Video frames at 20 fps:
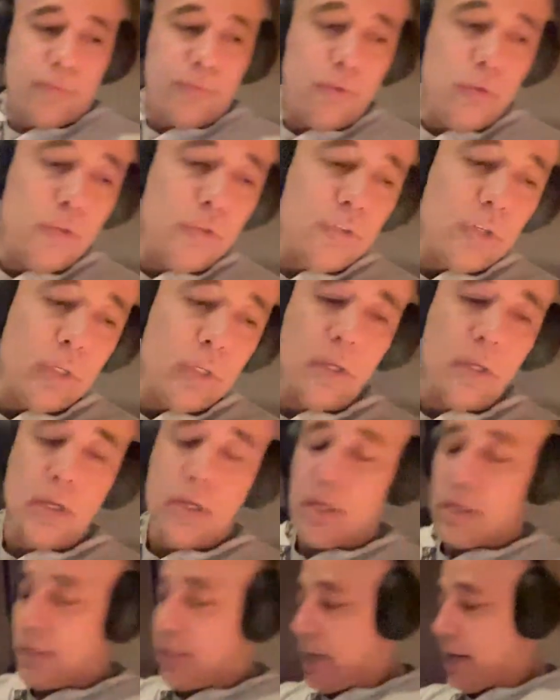effusion,
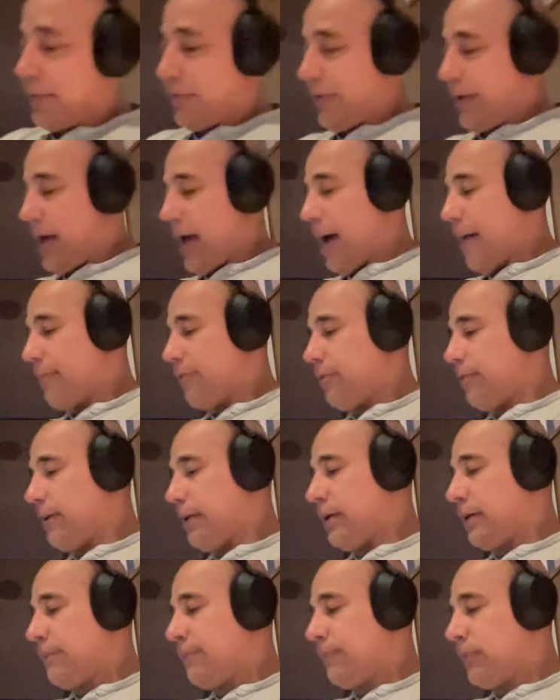not the
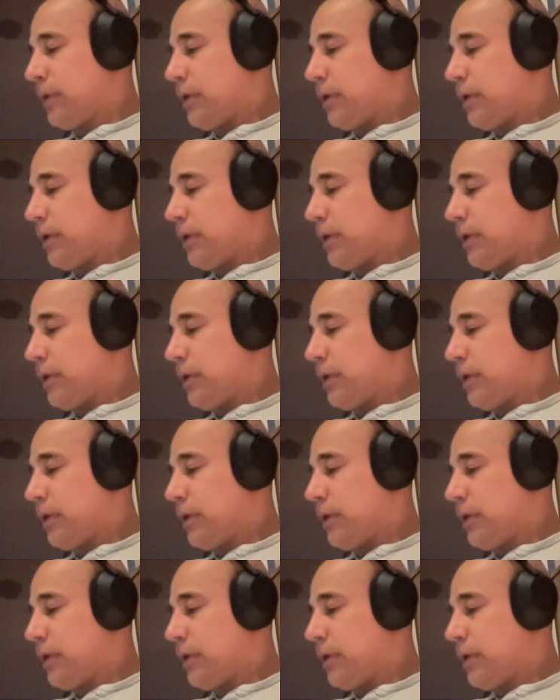abdomen.